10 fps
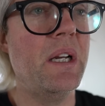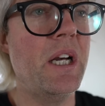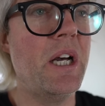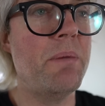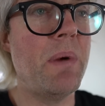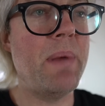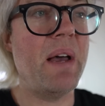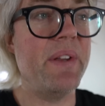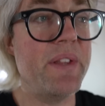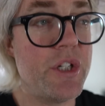I'm
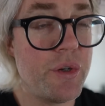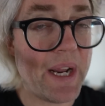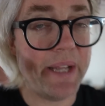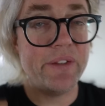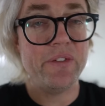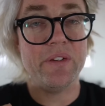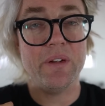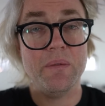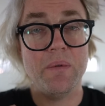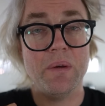having the treads
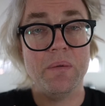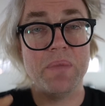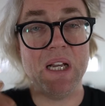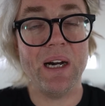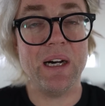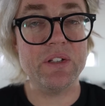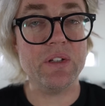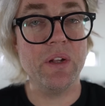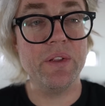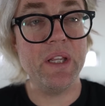cut
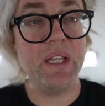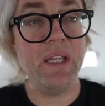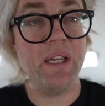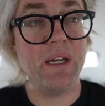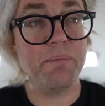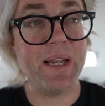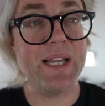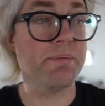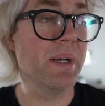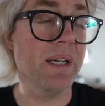on the
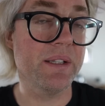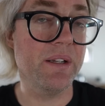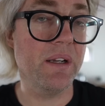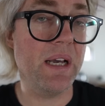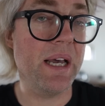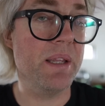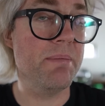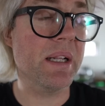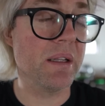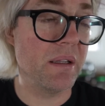plasma cutter at the
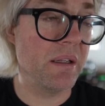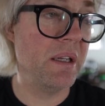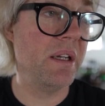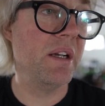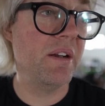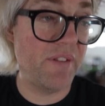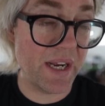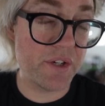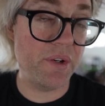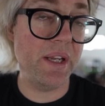metal
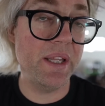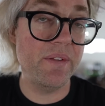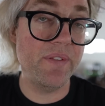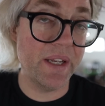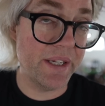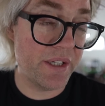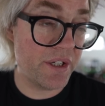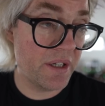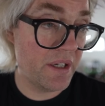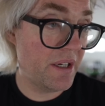factory in the village,